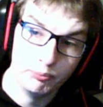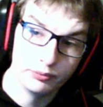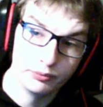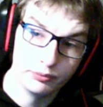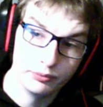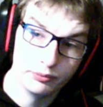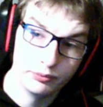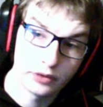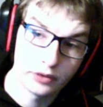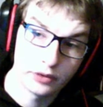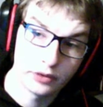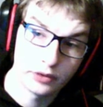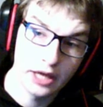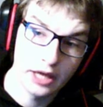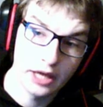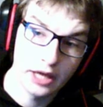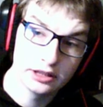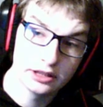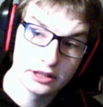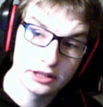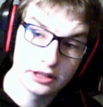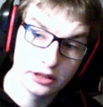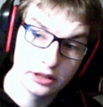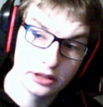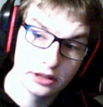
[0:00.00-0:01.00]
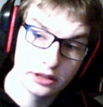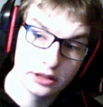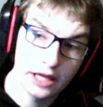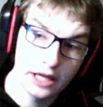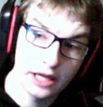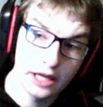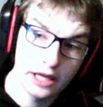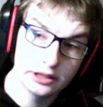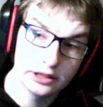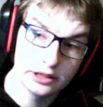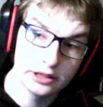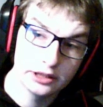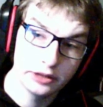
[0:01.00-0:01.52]
as a
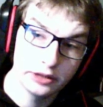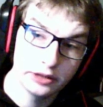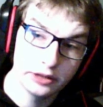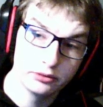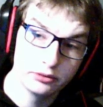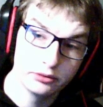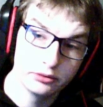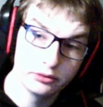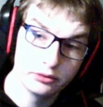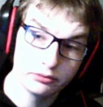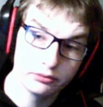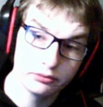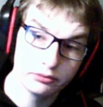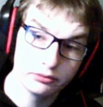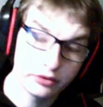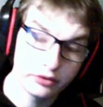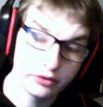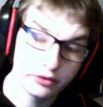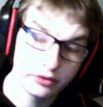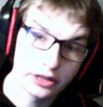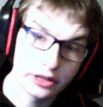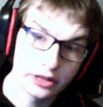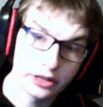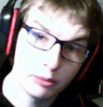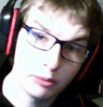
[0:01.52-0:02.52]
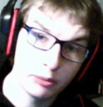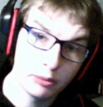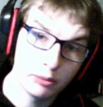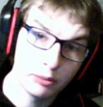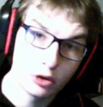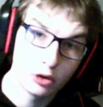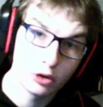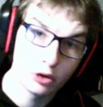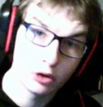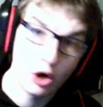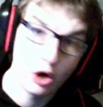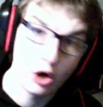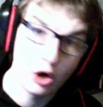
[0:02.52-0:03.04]
for example a
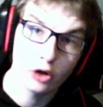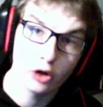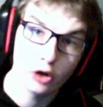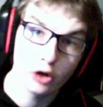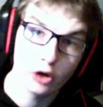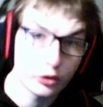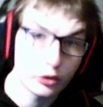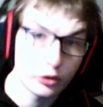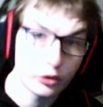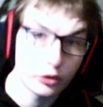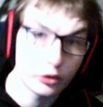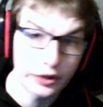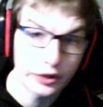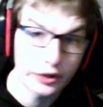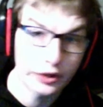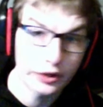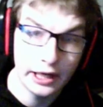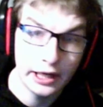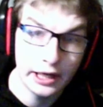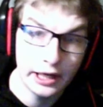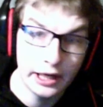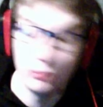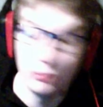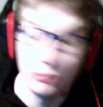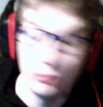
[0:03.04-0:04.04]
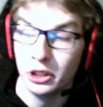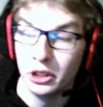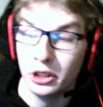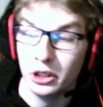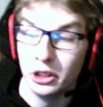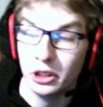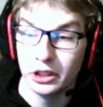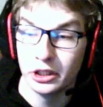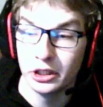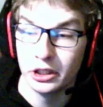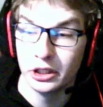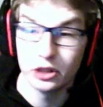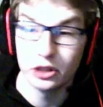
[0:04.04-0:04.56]
car or a game gets
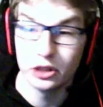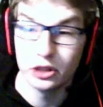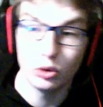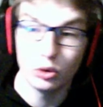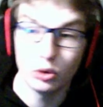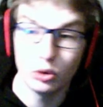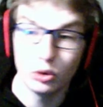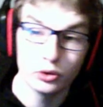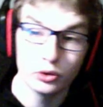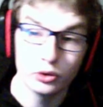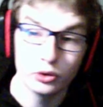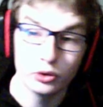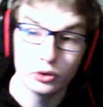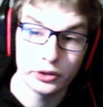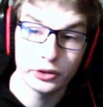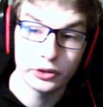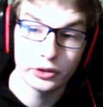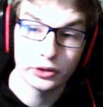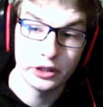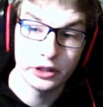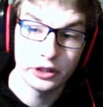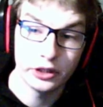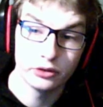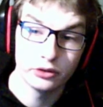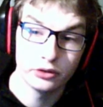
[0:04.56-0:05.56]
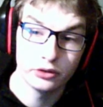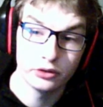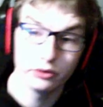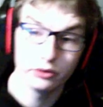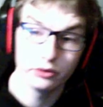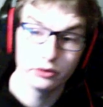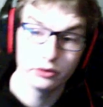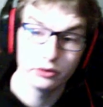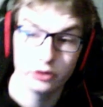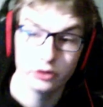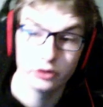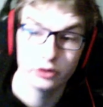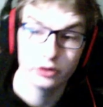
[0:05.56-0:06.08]
older, it
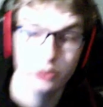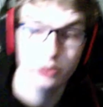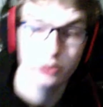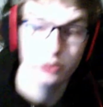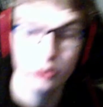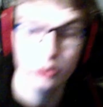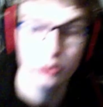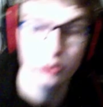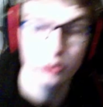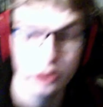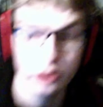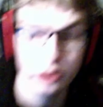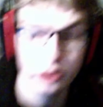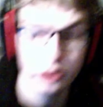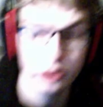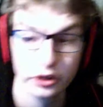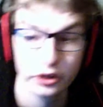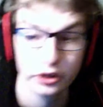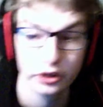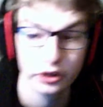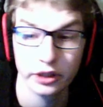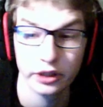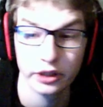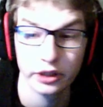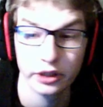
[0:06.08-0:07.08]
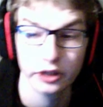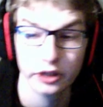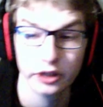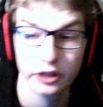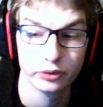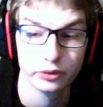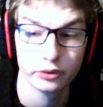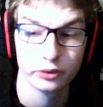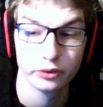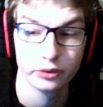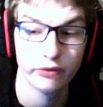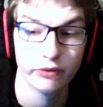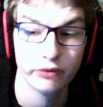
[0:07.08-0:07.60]
loses its
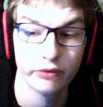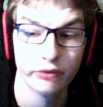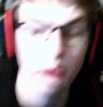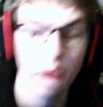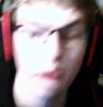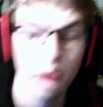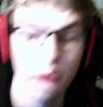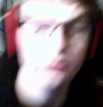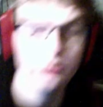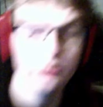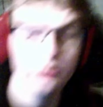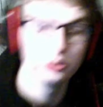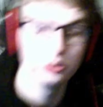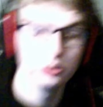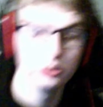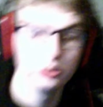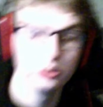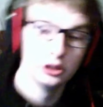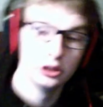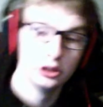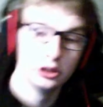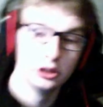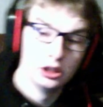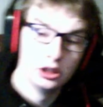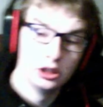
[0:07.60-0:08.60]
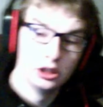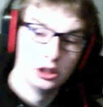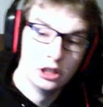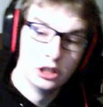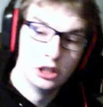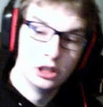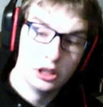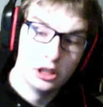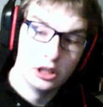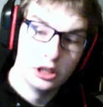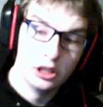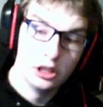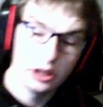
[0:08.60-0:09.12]
value
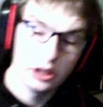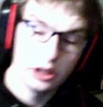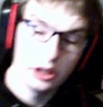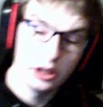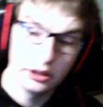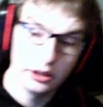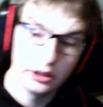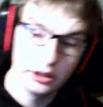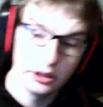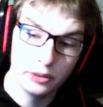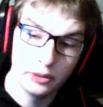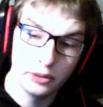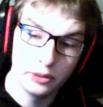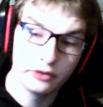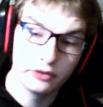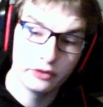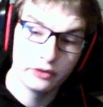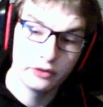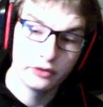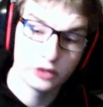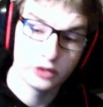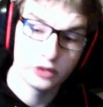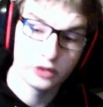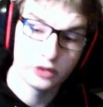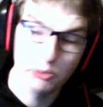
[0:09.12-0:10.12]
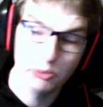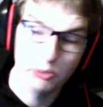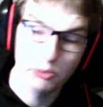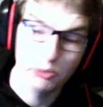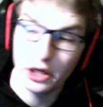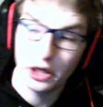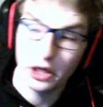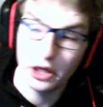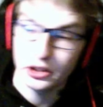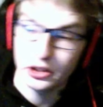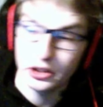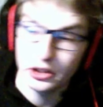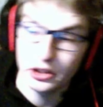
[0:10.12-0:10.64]
when you first bought it.
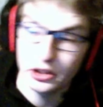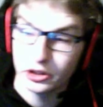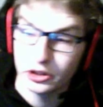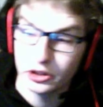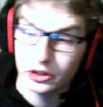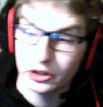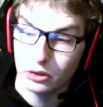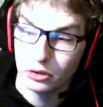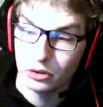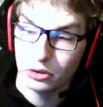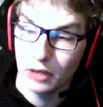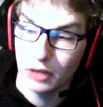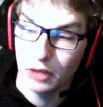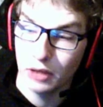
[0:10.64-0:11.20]
So